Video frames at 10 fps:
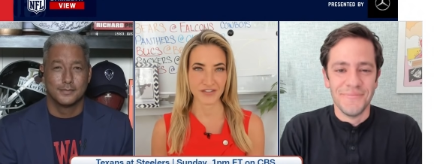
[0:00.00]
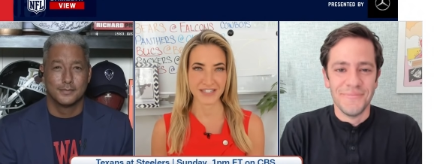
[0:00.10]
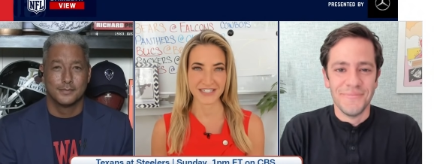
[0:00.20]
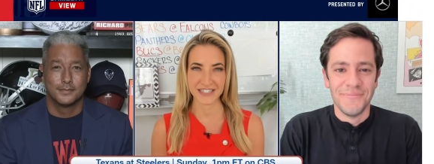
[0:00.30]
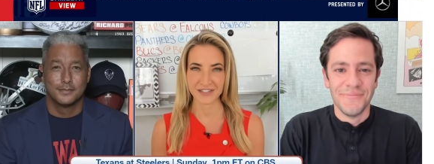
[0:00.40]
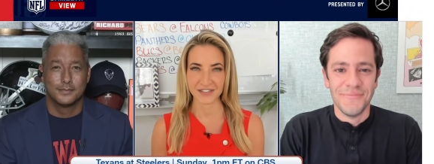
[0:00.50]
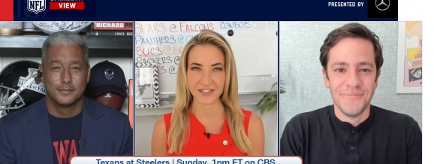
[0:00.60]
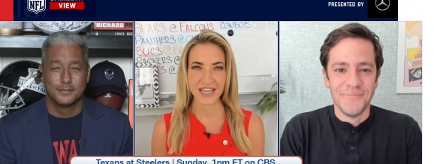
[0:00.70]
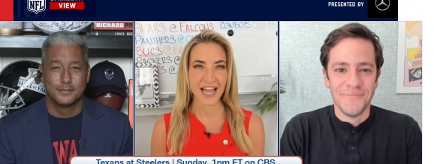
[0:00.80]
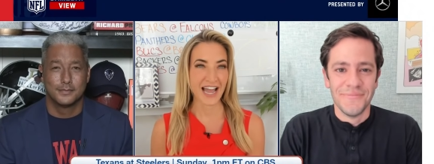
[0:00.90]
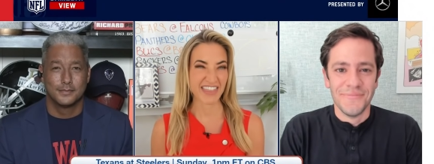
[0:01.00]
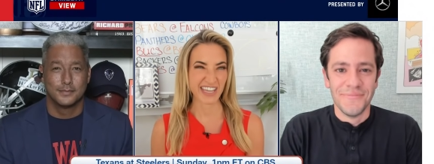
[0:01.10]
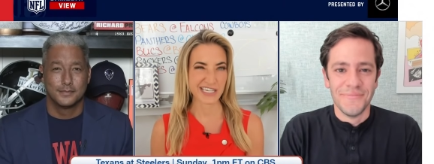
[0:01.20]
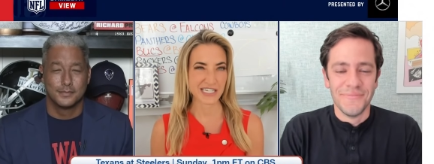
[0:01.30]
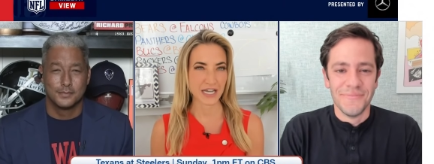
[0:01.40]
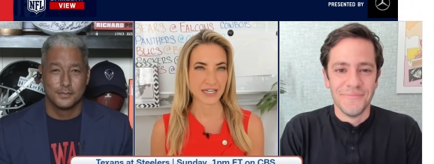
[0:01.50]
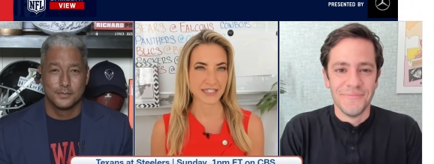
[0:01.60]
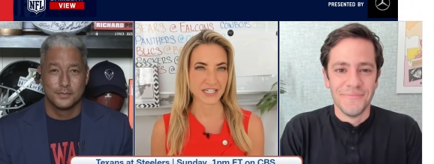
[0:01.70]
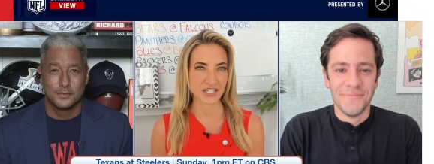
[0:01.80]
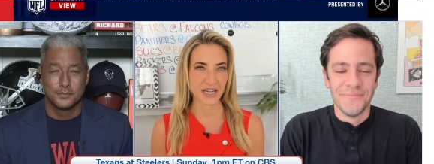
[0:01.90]
Speaker 1: of the Steelers. I think a
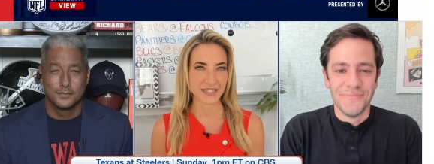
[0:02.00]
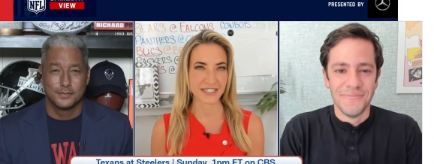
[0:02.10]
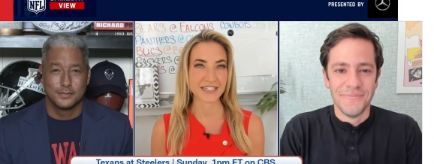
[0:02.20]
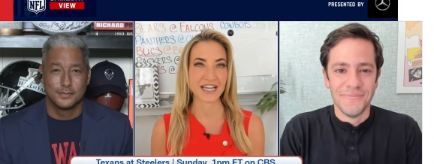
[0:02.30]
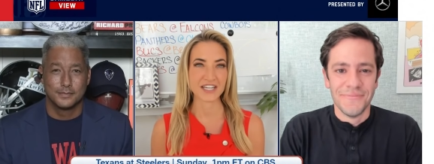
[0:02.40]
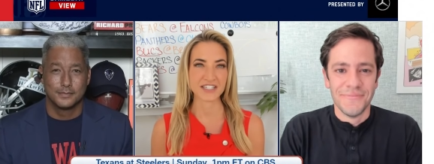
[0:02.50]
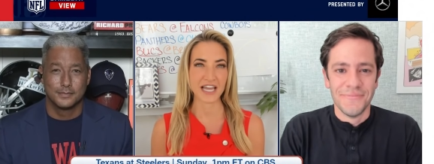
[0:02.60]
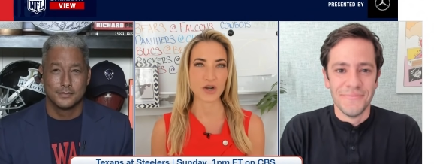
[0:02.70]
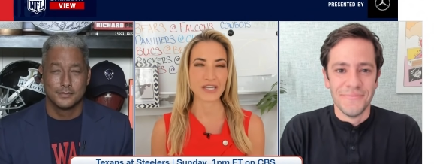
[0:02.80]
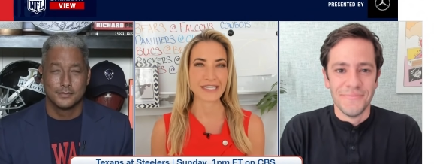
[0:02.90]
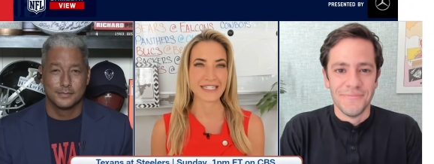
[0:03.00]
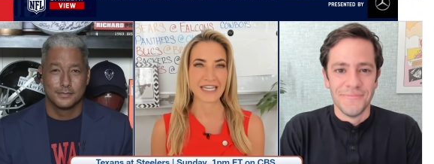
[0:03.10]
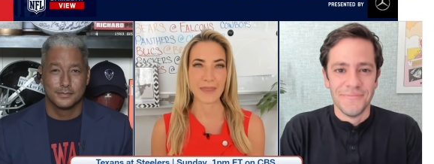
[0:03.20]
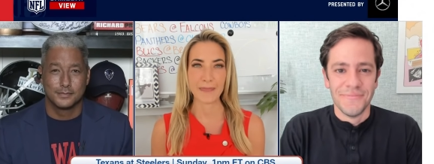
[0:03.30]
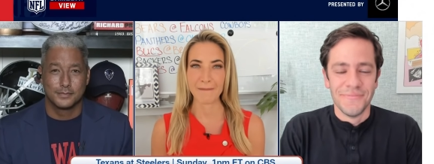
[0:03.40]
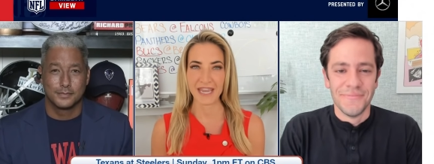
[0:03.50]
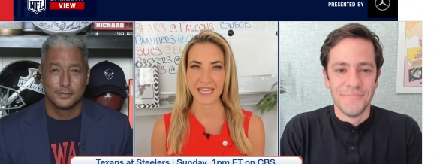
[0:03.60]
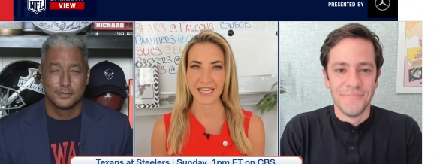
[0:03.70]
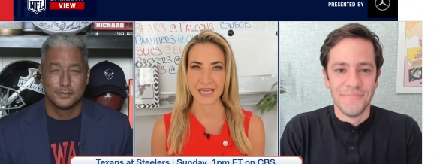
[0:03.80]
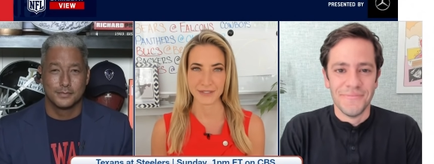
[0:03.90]
Diontae Johnson touchdown is in the
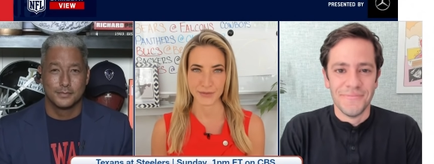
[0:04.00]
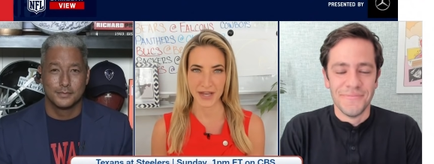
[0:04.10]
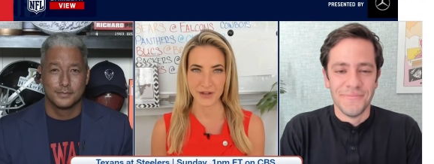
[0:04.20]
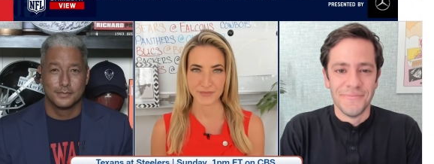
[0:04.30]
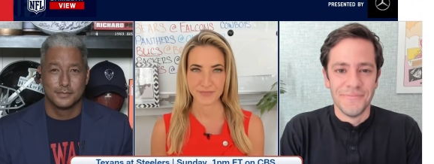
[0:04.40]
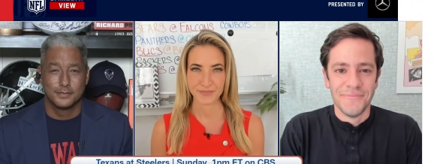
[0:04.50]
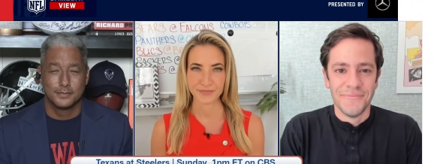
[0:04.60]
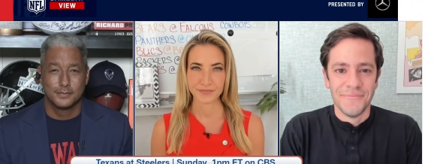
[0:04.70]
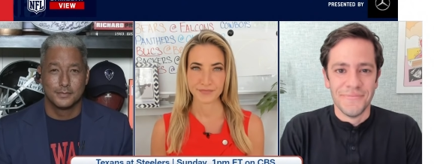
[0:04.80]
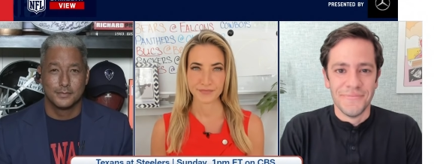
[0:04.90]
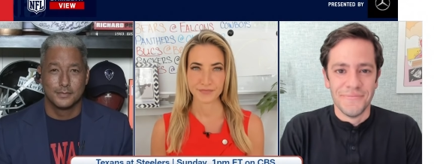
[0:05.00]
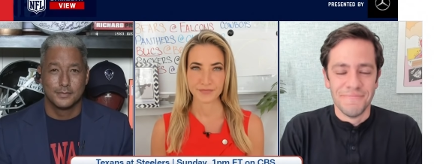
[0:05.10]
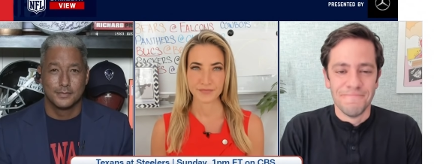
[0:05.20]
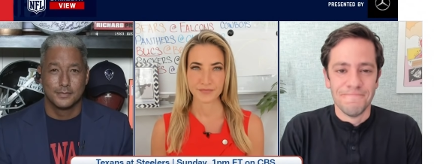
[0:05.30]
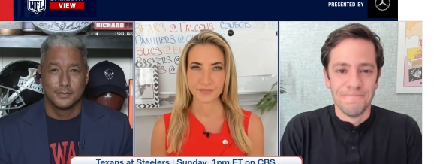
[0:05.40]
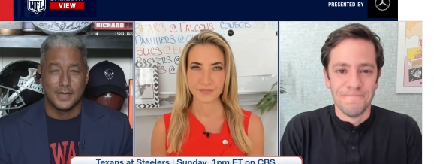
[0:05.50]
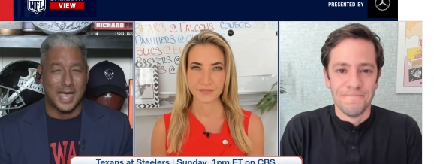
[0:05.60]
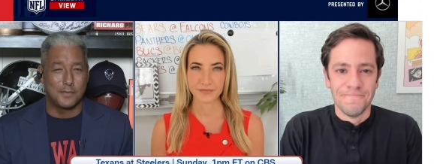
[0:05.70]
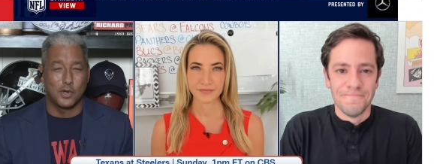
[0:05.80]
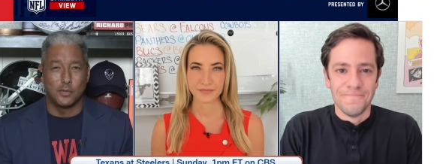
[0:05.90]
making as well.
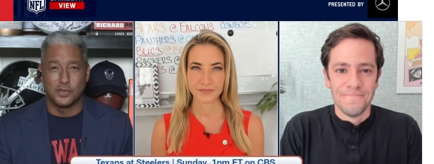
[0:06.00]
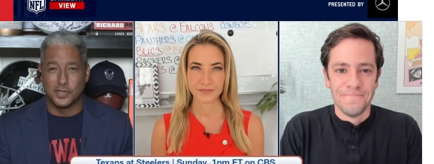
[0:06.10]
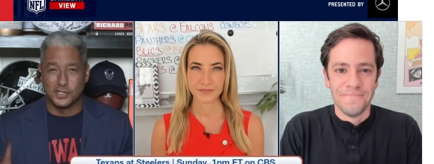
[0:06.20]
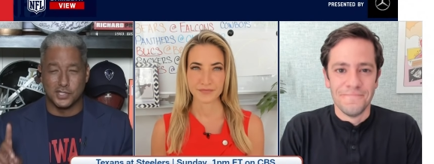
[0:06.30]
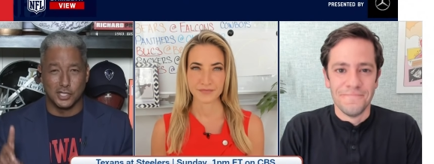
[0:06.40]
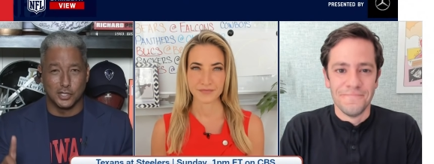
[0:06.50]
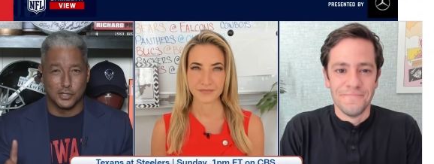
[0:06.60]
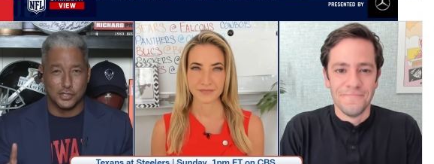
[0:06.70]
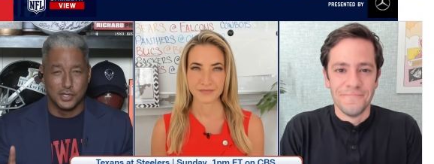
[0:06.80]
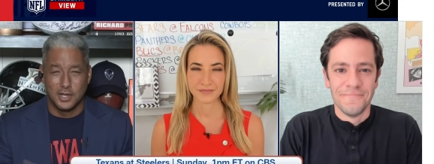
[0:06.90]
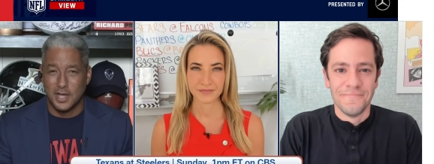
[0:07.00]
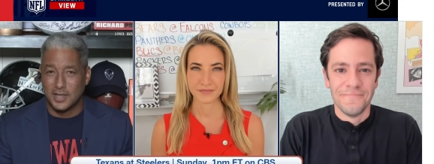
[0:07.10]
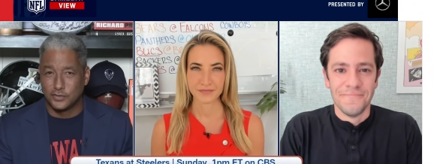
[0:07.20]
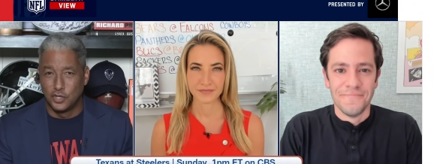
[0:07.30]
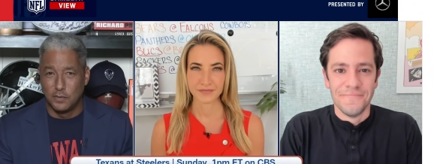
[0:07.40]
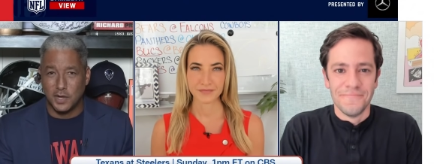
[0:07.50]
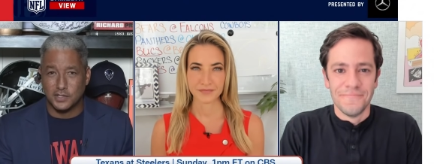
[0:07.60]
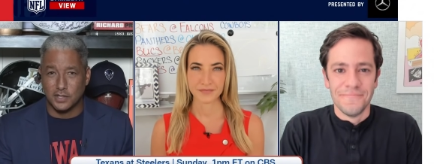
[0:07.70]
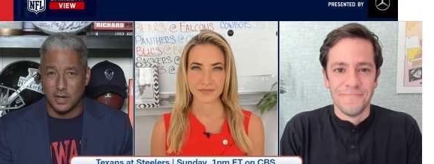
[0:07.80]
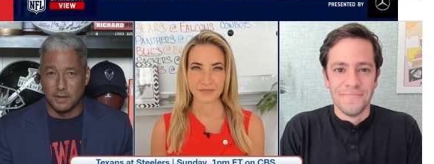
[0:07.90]
Speaker 2: I'm going with the Steelers. Too
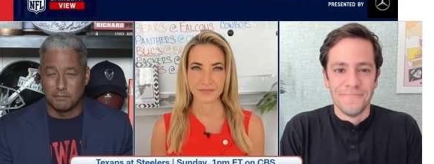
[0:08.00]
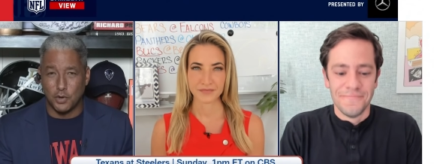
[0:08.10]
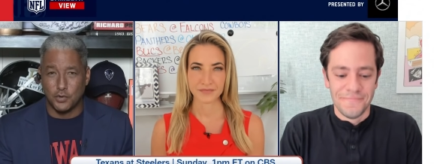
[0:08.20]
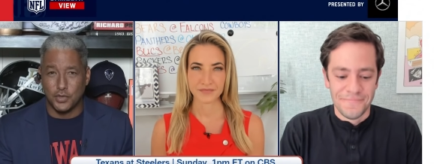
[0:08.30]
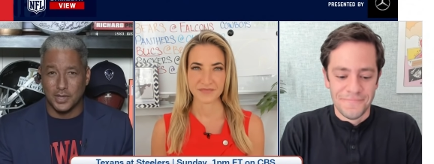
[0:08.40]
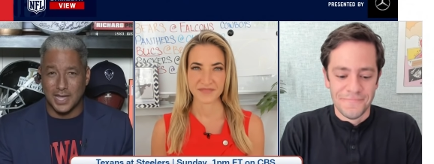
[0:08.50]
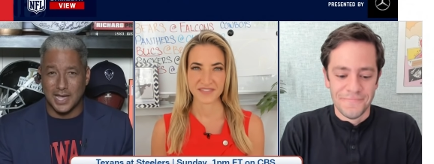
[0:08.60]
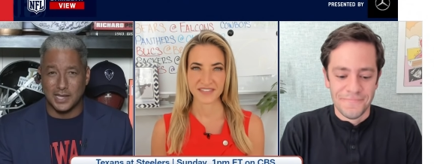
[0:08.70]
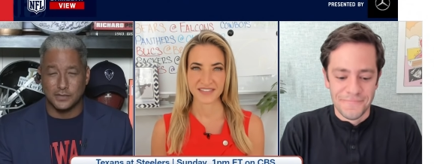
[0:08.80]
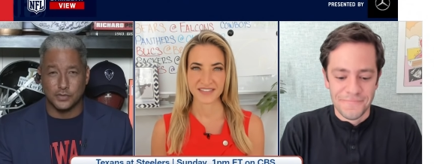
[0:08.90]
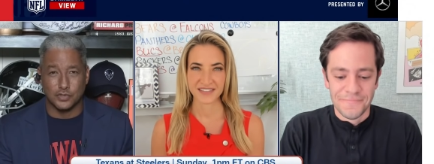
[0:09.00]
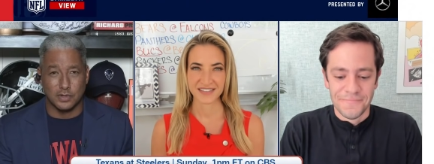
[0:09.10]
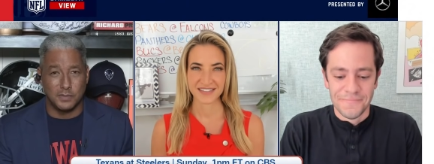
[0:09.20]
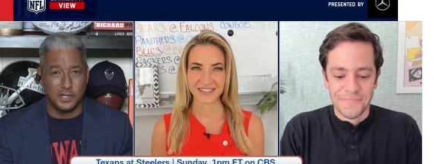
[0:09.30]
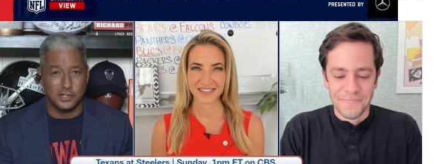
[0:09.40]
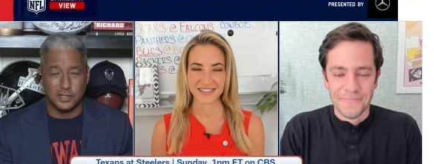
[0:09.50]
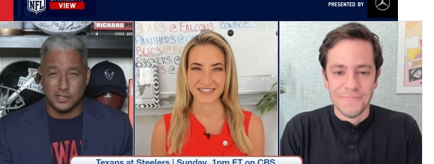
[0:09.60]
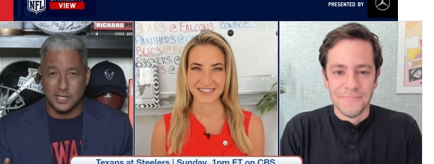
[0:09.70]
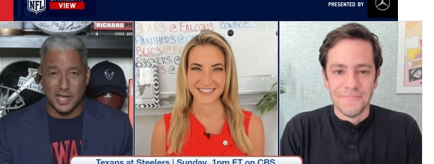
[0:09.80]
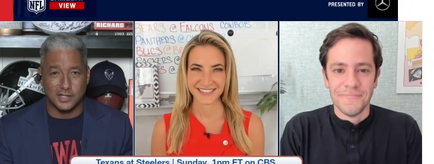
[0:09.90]
much on both lines of scrimmage.
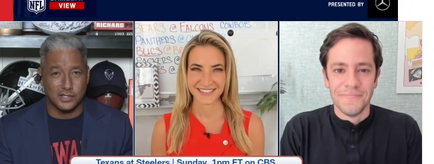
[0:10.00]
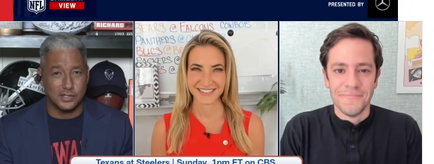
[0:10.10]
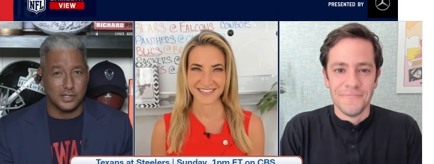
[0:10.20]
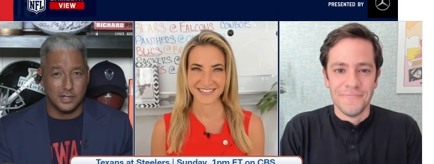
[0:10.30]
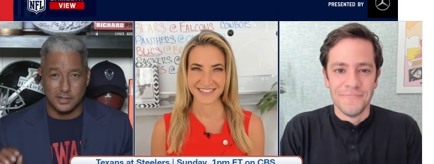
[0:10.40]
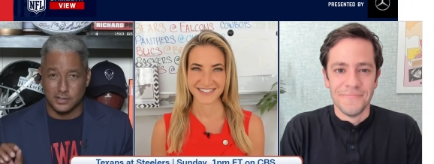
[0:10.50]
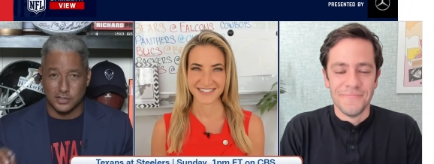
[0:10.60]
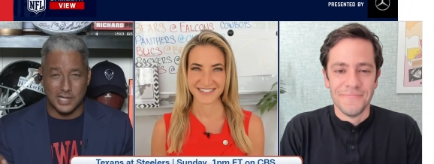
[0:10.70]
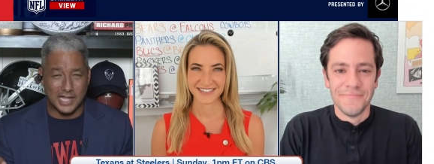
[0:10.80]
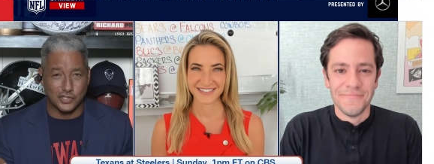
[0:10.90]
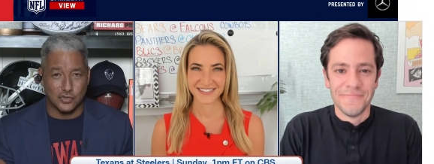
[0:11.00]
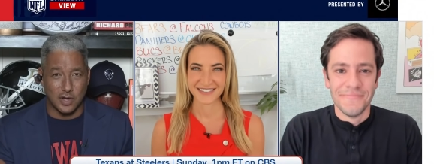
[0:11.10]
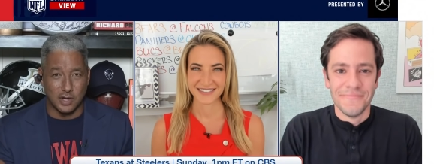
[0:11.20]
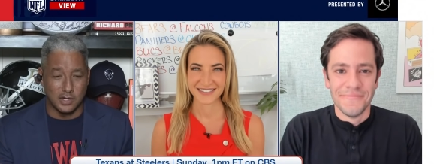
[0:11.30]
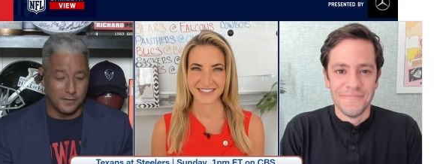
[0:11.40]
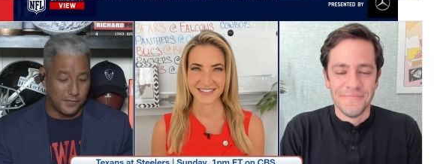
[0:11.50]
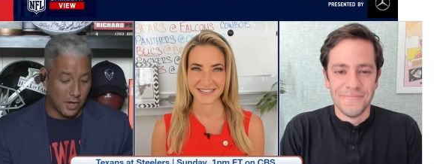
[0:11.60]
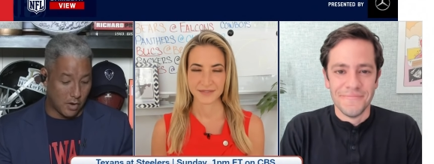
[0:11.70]
The Texans just not strong enough